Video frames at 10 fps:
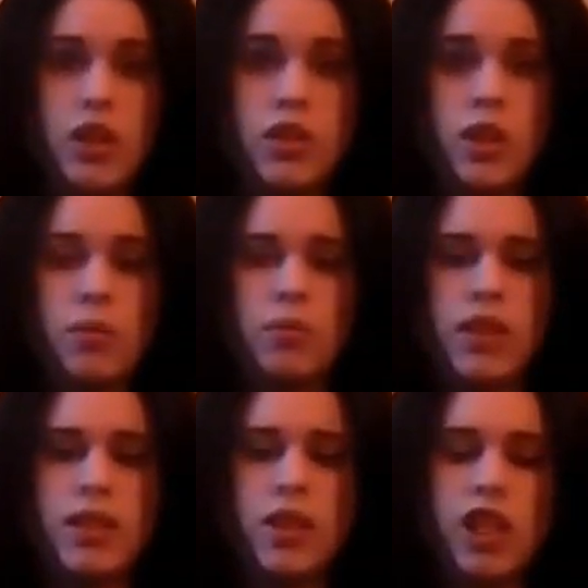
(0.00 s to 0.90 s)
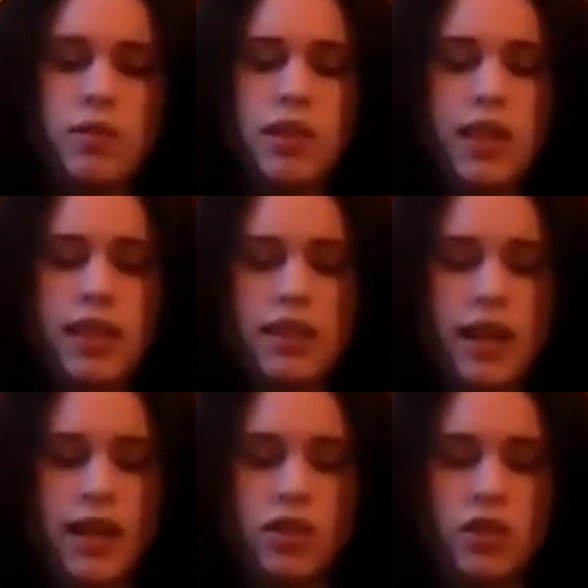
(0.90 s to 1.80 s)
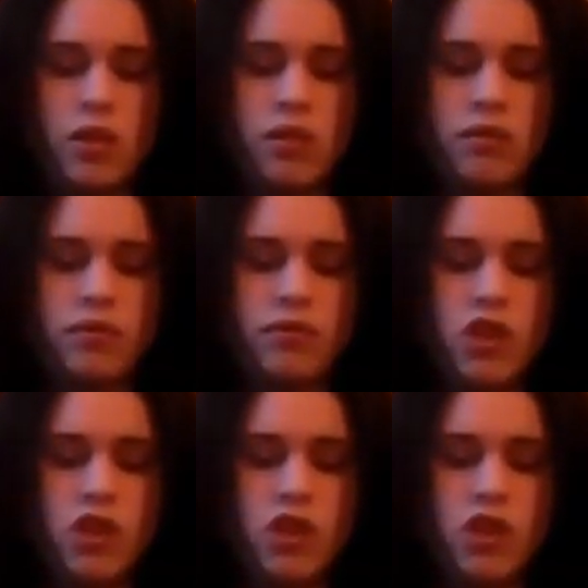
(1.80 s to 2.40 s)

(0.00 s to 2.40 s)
so this is going to go underneath as a sort of